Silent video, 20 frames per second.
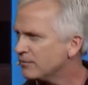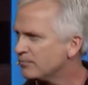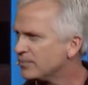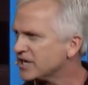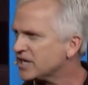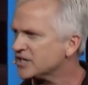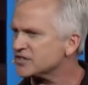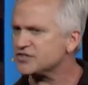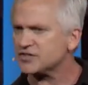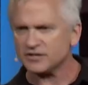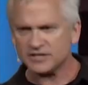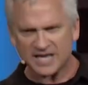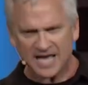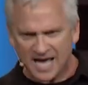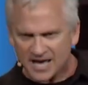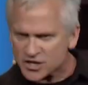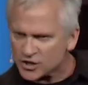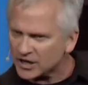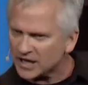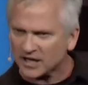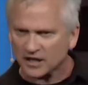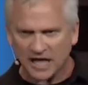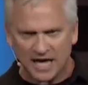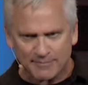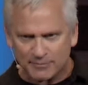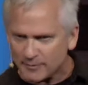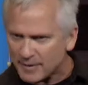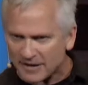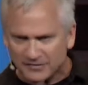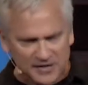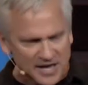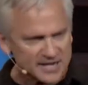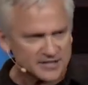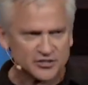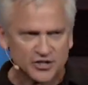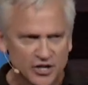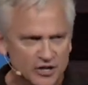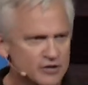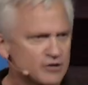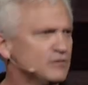Because, yeah, you can clap about that
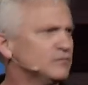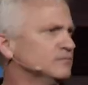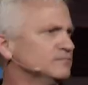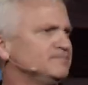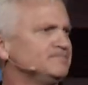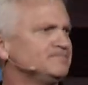too.